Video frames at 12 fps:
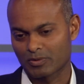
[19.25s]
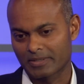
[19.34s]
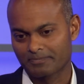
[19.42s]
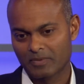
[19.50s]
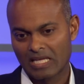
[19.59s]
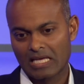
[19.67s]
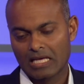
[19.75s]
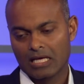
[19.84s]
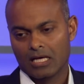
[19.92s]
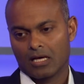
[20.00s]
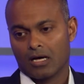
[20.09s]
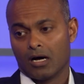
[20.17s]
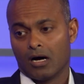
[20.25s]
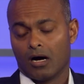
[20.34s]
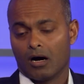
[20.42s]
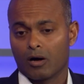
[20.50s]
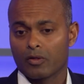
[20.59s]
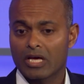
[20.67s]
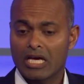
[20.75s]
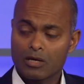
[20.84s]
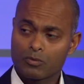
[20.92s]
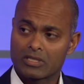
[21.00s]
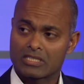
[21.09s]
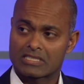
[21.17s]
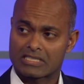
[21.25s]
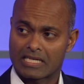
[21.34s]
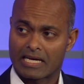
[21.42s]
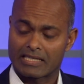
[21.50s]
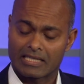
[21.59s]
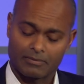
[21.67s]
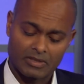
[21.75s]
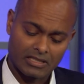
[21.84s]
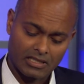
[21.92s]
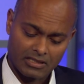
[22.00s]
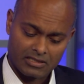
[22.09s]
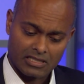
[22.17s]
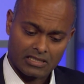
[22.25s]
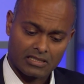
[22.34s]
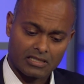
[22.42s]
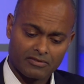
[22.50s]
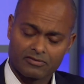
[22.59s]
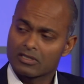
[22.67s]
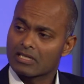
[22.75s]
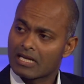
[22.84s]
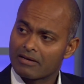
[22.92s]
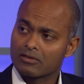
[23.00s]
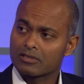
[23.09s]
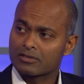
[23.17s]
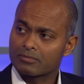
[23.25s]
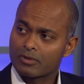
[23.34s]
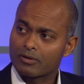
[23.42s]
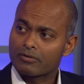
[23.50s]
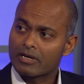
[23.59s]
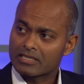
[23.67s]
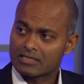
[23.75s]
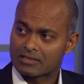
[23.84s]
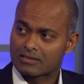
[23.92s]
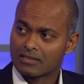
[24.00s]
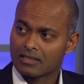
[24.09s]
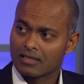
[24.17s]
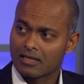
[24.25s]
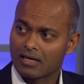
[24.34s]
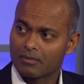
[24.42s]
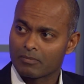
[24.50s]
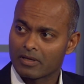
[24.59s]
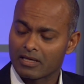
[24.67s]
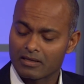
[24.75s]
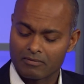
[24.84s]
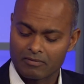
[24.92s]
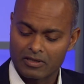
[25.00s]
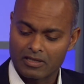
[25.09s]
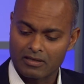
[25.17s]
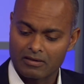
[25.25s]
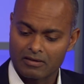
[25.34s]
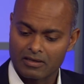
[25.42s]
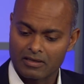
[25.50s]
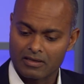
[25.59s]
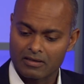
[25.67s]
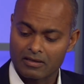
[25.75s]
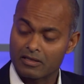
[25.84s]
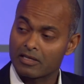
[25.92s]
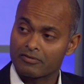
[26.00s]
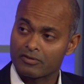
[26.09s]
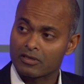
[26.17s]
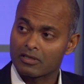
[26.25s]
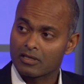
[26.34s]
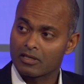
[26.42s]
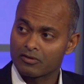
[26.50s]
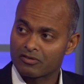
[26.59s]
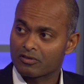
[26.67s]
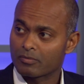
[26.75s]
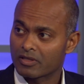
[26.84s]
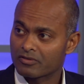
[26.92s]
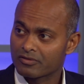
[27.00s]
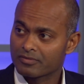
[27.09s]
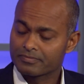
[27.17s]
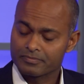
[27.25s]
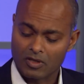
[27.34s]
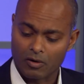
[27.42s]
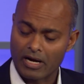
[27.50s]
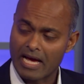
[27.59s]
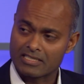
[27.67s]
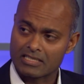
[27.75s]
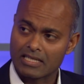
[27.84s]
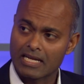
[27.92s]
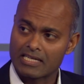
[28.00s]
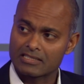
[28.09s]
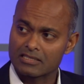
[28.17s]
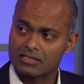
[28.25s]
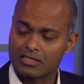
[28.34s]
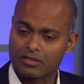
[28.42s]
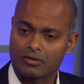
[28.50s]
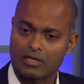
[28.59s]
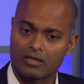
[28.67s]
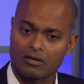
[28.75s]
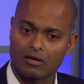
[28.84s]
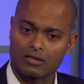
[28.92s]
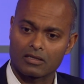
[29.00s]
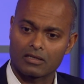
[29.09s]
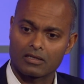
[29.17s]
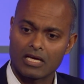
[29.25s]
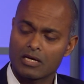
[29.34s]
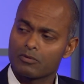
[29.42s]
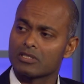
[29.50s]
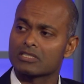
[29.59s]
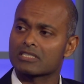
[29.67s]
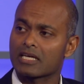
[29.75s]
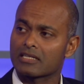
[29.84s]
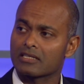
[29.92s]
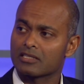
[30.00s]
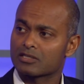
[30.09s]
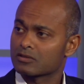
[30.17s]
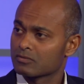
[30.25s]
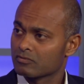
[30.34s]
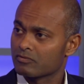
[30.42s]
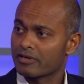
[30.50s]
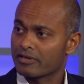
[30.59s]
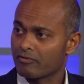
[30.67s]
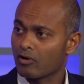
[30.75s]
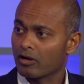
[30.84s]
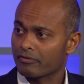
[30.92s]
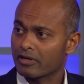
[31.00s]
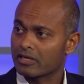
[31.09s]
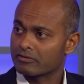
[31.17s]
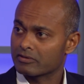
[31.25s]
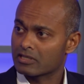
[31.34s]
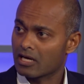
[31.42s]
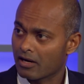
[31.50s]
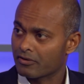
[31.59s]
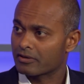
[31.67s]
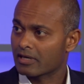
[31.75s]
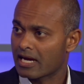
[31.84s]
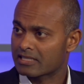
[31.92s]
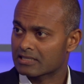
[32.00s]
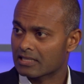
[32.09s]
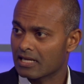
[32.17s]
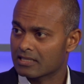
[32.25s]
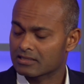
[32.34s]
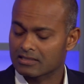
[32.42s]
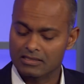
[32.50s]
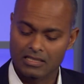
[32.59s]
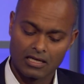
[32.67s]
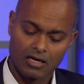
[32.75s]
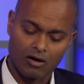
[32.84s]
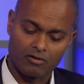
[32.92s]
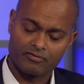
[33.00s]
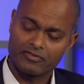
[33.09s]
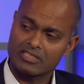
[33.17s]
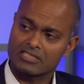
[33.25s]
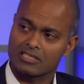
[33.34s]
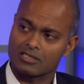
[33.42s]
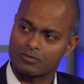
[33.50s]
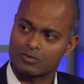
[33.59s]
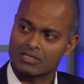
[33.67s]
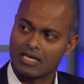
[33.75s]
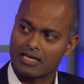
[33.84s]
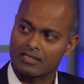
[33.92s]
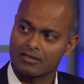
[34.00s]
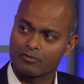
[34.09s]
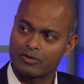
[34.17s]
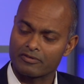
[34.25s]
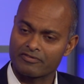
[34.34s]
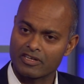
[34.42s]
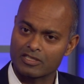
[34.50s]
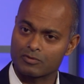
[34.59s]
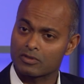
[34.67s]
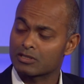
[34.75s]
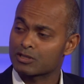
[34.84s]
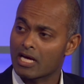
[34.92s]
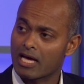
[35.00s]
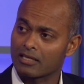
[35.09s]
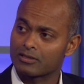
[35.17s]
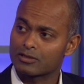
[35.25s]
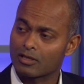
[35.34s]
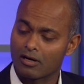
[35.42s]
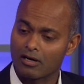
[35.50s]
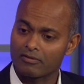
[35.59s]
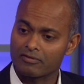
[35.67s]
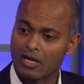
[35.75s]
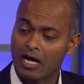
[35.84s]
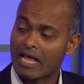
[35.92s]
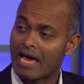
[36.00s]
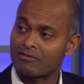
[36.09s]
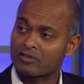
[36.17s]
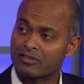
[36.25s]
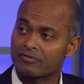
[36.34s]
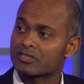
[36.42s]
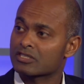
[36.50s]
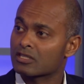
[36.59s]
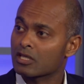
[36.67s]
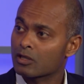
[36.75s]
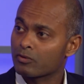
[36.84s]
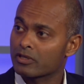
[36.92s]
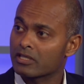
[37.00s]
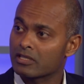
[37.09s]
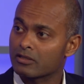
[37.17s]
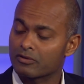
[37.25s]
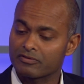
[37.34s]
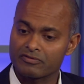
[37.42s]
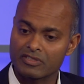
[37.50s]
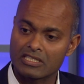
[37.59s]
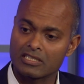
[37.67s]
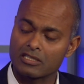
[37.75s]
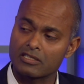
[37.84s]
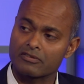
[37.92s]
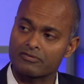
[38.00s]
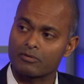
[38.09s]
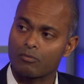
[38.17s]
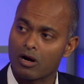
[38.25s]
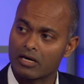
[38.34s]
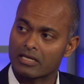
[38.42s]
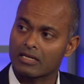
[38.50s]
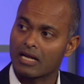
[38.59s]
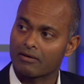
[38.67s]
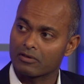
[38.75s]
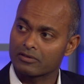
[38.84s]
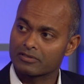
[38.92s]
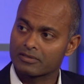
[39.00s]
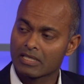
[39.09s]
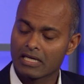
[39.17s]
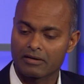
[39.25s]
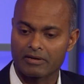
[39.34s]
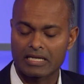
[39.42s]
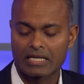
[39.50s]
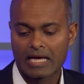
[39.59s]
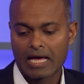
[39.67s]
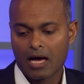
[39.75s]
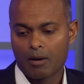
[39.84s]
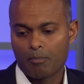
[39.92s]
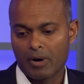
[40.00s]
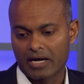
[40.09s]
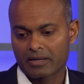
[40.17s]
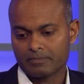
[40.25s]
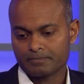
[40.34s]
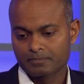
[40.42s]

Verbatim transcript: Right. On the equity side, I mean, it's at different levels of progression in the different instruments or asset classes. So, and on the equity side, it's very evolved relative to the other asset classes. On fixed income side, we are faced with the challenge of not having sufficient liquidity to feed in the different market levels, right? But